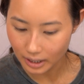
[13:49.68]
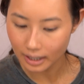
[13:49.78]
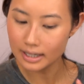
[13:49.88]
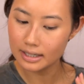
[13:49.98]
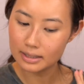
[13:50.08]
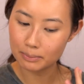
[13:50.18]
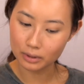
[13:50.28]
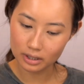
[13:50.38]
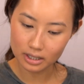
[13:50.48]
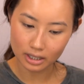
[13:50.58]
is
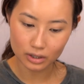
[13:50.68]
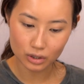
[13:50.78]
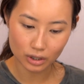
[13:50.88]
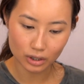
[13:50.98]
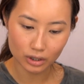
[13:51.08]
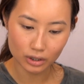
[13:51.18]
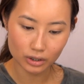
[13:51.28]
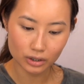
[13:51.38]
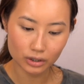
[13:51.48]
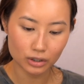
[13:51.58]
bronzer. So
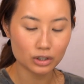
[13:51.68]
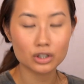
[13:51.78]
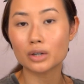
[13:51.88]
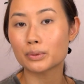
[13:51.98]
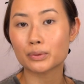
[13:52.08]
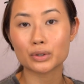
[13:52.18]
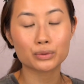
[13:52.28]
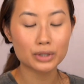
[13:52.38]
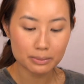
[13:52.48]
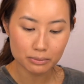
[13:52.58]
you can go in with a
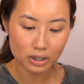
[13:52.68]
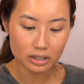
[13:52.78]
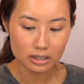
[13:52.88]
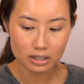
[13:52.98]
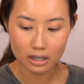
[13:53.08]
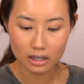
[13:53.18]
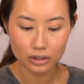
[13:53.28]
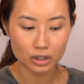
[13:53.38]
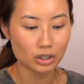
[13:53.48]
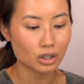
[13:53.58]
cream bronzer,
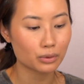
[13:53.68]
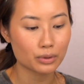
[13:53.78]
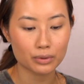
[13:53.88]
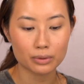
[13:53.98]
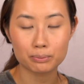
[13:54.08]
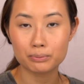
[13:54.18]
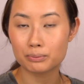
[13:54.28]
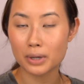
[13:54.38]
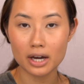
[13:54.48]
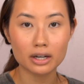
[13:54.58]
you can go in with
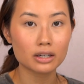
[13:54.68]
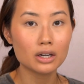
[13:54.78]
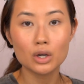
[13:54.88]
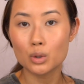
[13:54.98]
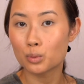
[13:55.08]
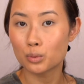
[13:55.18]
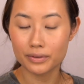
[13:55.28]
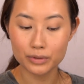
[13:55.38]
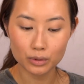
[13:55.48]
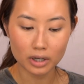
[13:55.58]
powder,
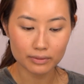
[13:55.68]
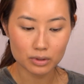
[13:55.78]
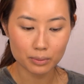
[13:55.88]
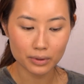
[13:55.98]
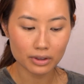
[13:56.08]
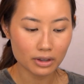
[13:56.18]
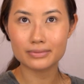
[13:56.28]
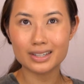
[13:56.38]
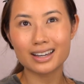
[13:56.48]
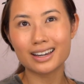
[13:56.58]
whatever you're comfortable with.
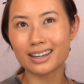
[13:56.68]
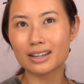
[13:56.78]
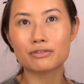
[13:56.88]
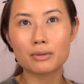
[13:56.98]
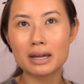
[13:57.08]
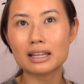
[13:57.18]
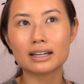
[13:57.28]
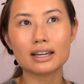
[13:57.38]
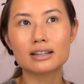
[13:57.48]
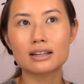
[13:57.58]
Again, for me,
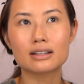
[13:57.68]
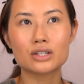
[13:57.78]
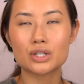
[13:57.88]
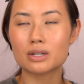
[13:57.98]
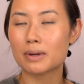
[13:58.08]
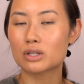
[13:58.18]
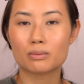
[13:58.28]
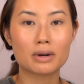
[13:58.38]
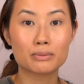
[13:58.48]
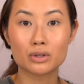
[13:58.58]
like it just depends on
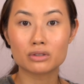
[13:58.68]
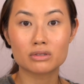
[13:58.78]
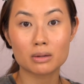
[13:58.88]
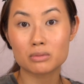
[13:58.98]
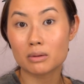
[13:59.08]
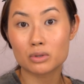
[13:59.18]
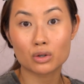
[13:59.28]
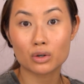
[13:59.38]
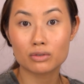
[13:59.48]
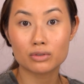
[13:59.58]
my mood. Sometimes I'll
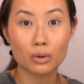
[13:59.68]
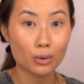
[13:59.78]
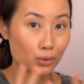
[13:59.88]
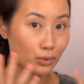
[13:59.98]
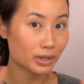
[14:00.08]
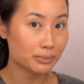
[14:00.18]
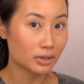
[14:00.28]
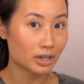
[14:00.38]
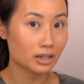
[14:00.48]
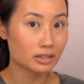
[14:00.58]
go for all cream
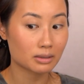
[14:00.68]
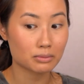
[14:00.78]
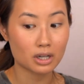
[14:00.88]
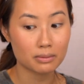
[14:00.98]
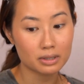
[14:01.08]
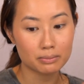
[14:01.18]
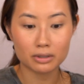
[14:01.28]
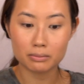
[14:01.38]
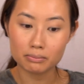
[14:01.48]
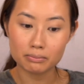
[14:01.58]
products, sometimes a bit
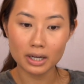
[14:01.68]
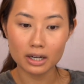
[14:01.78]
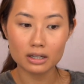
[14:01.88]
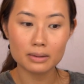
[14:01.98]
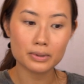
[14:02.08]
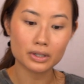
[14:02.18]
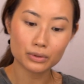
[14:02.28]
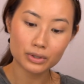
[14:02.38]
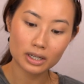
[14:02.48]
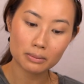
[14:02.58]
of powder, a bit of
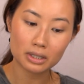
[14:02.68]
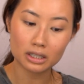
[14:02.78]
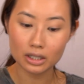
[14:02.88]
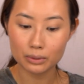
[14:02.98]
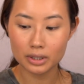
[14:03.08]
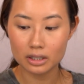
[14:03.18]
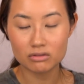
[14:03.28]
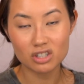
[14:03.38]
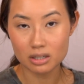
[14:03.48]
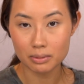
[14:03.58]
cream, a bit of liquid,
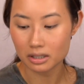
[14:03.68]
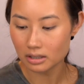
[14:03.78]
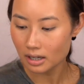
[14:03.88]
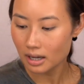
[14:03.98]
just depends.